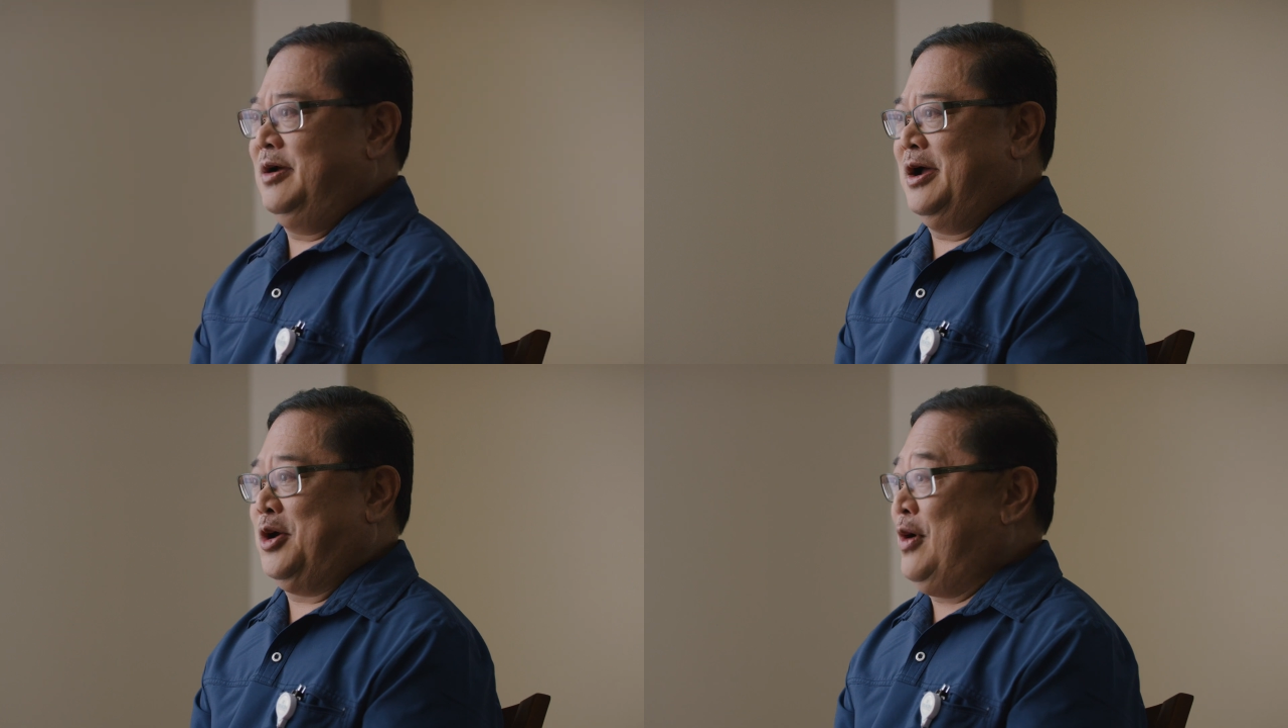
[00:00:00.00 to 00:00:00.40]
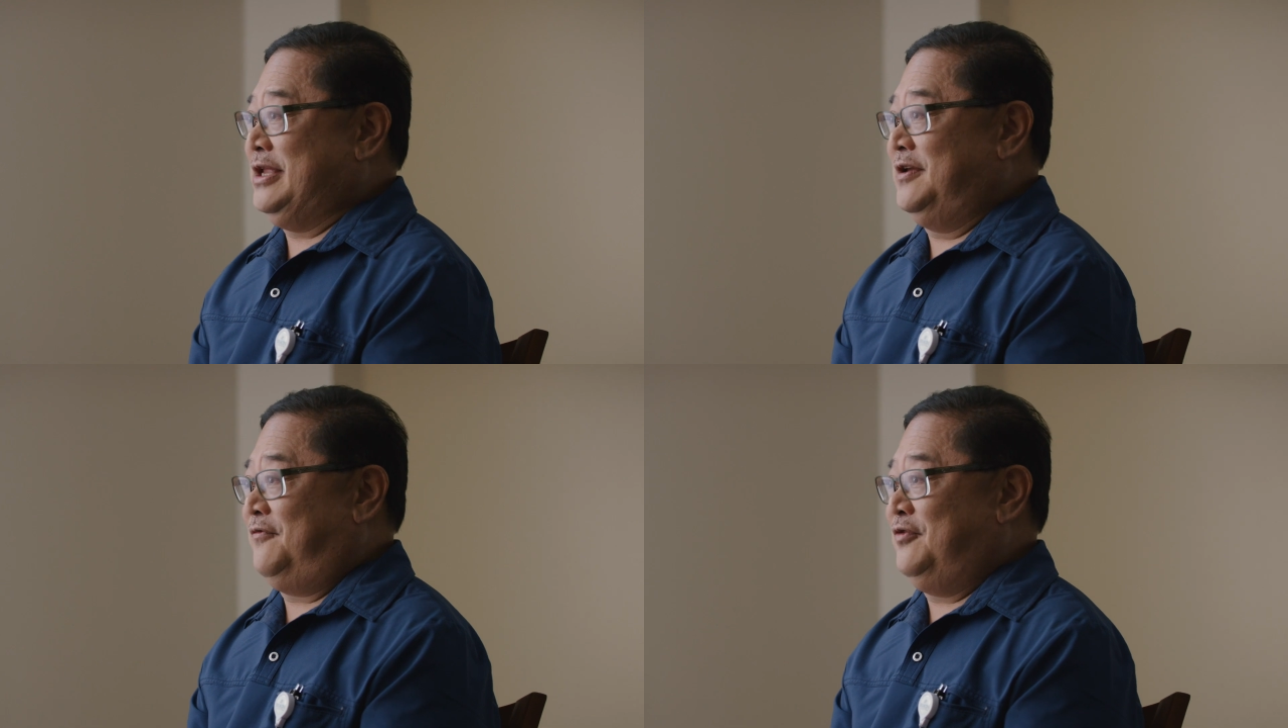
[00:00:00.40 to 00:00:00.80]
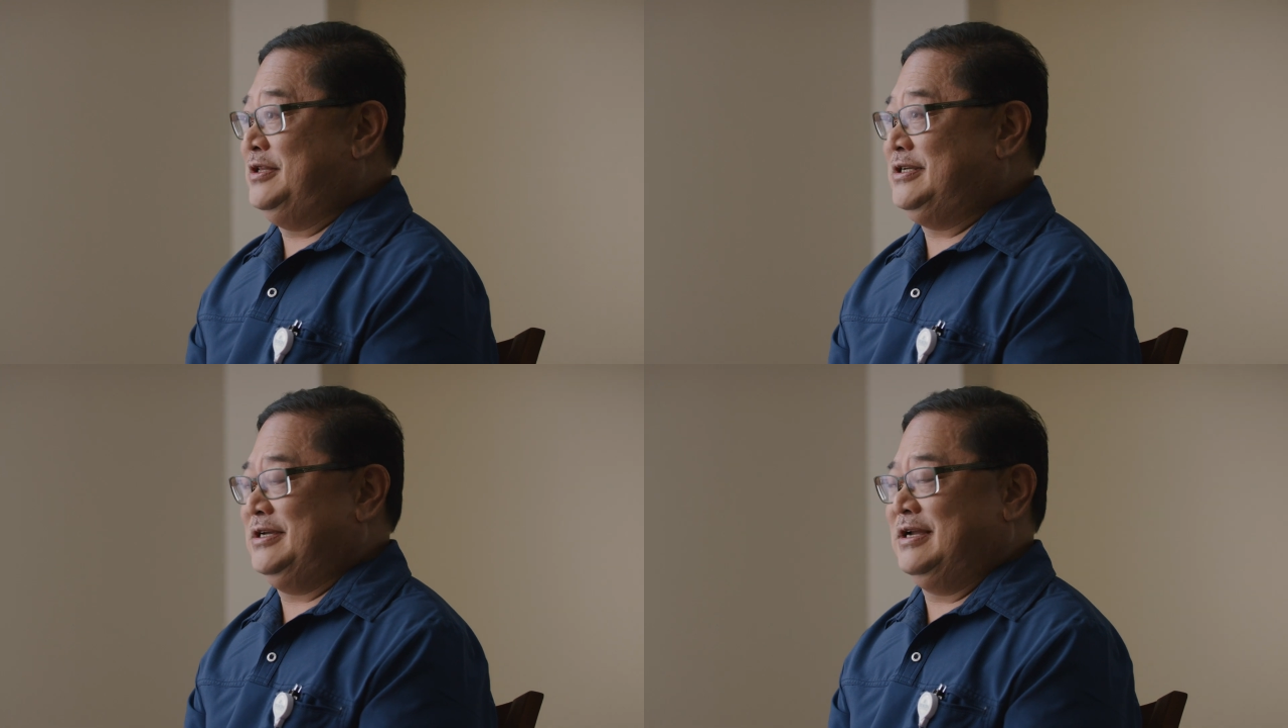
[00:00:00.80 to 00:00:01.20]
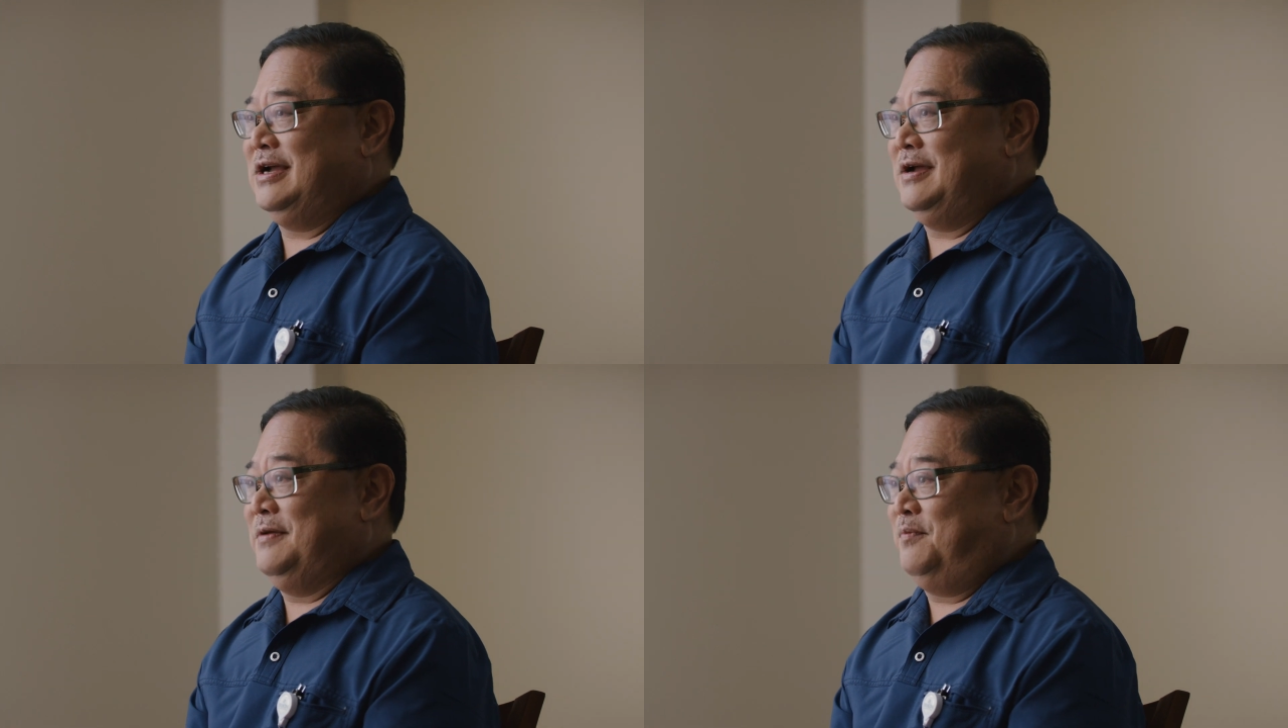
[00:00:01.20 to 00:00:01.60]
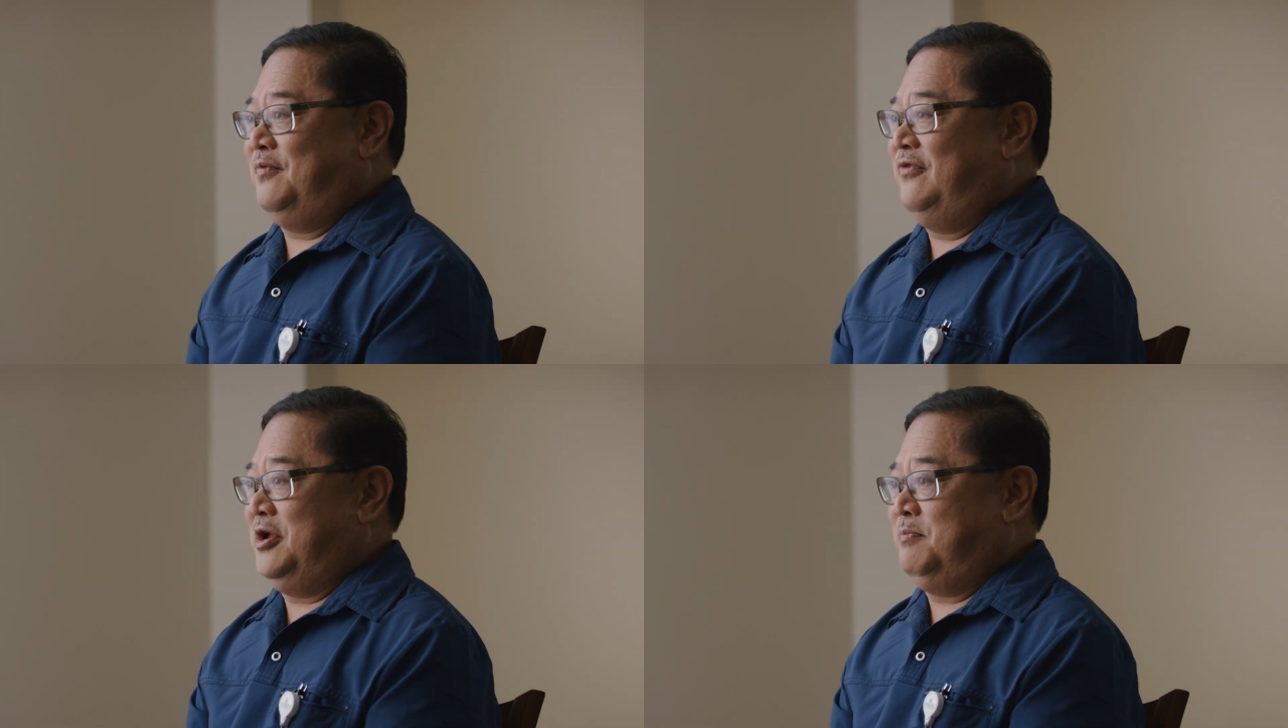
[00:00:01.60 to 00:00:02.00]
uh, quite different, uh,
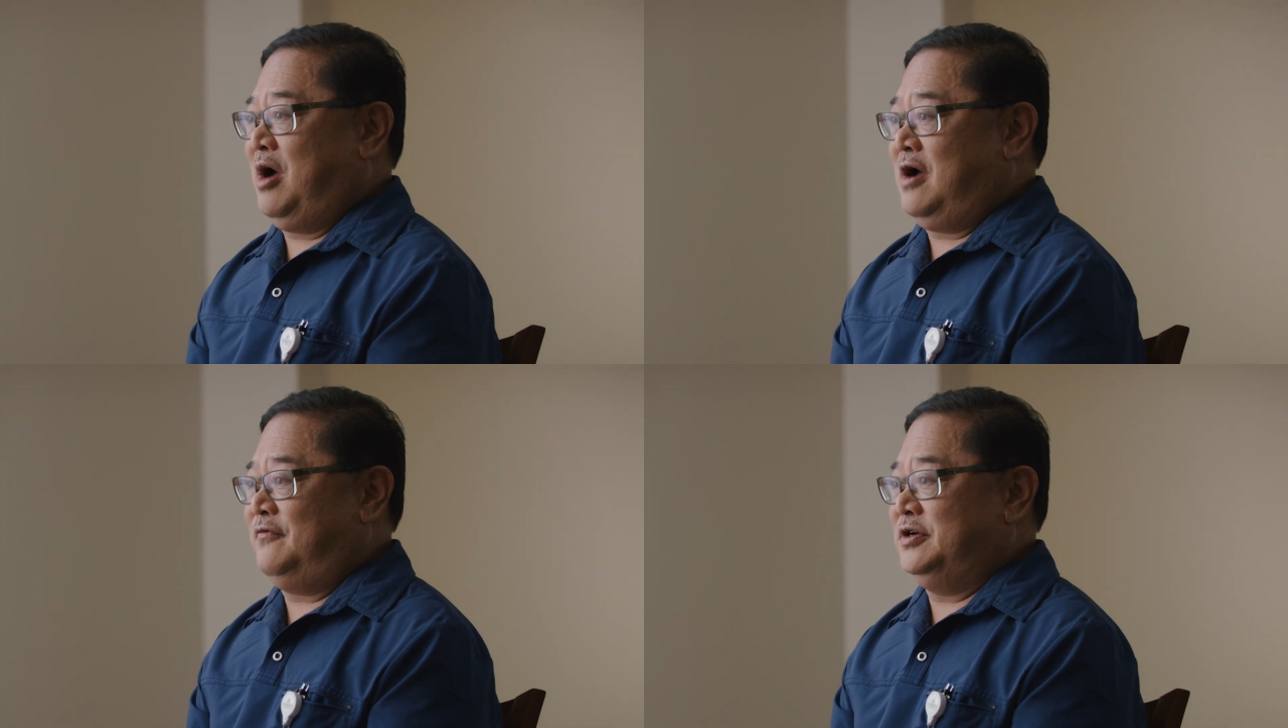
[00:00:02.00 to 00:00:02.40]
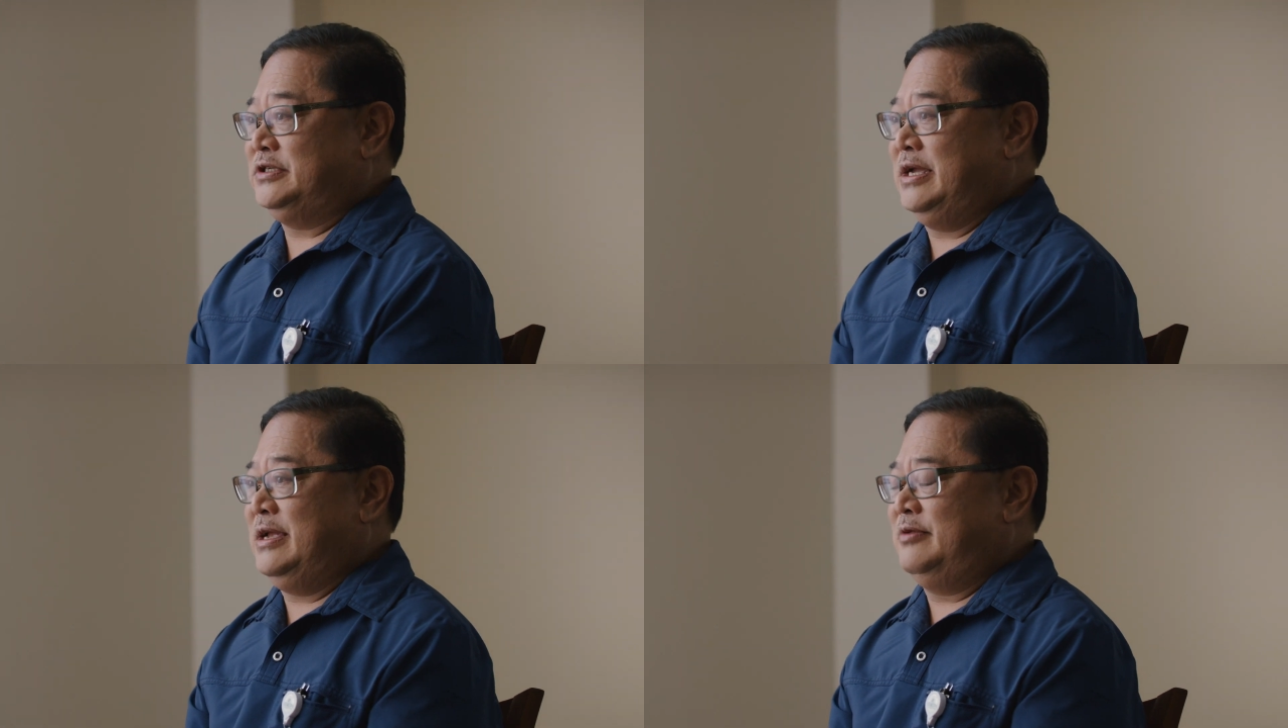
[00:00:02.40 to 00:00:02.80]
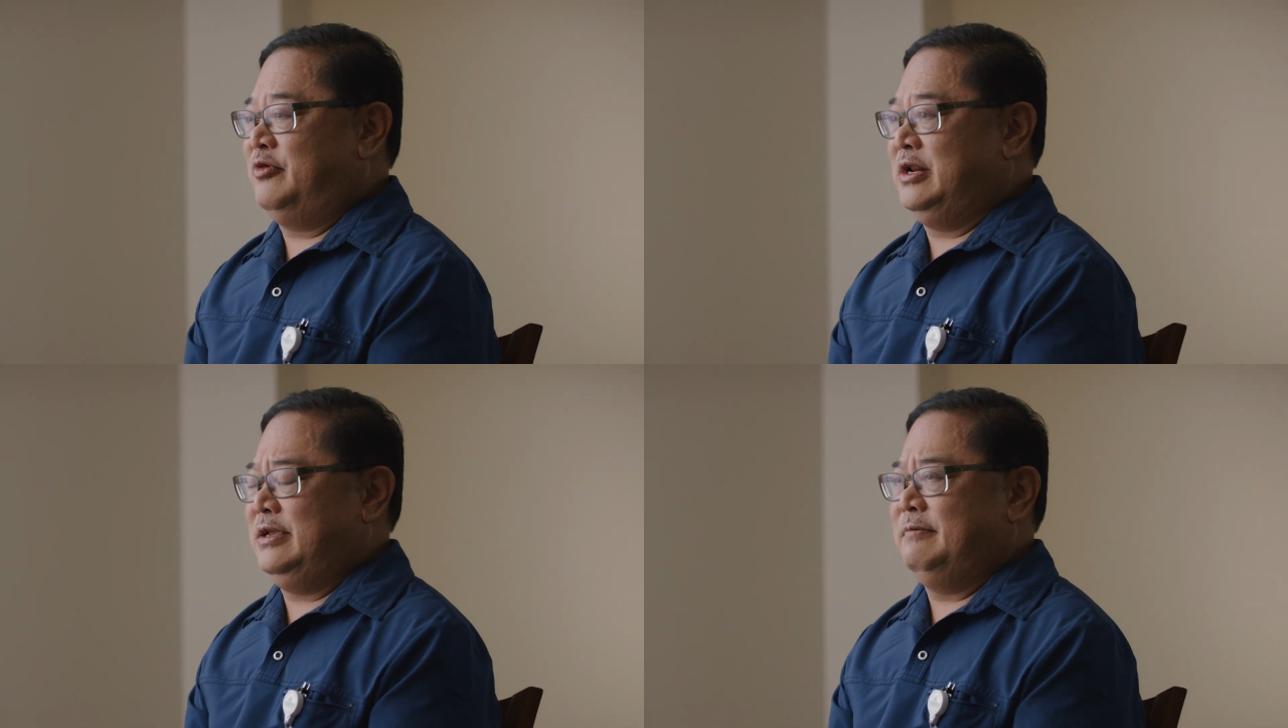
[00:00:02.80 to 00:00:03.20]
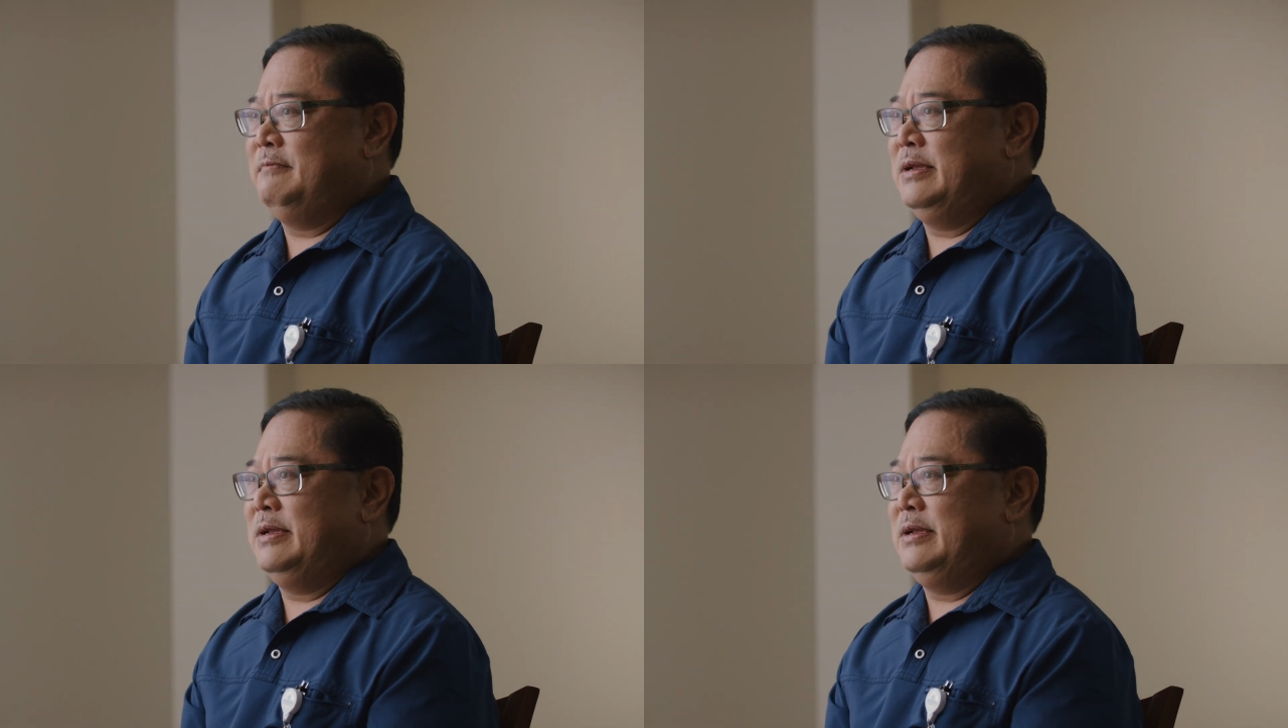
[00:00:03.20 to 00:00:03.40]
very impoverished, and really